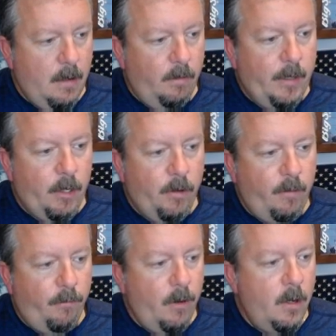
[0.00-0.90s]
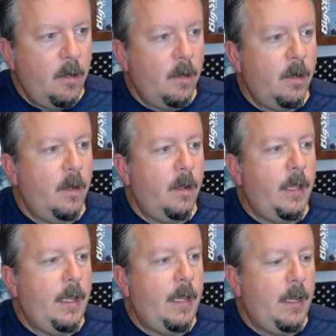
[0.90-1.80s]
lingering front.
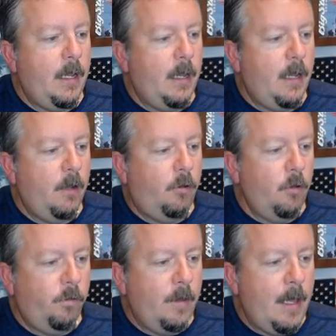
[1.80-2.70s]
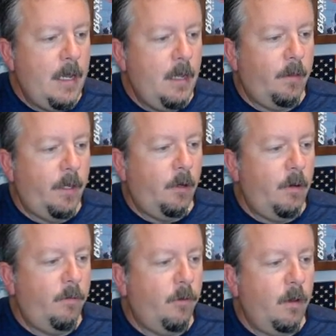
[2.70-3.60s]
And Tuesday,
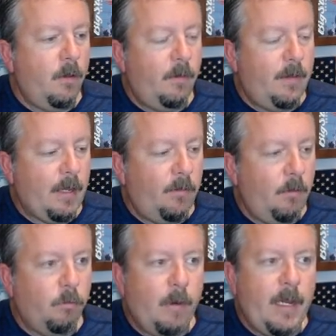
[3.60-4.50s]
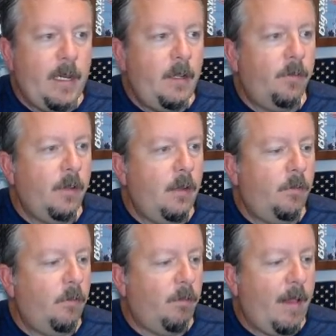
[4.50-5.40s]
lingering front, Texas rains, and
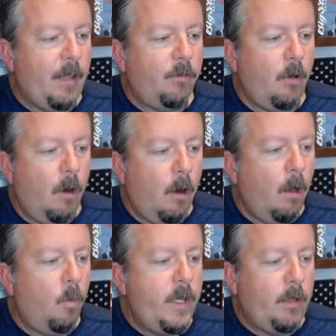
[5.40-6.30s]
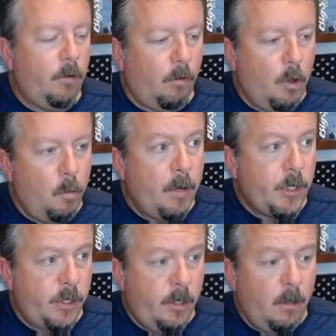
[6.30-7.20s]
this is last all week. Little low
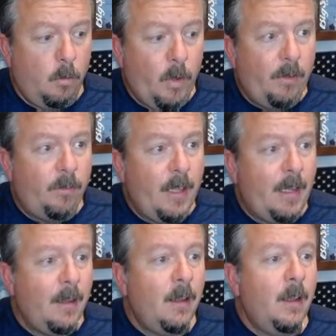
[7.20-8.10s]
pressure here on Wednesday,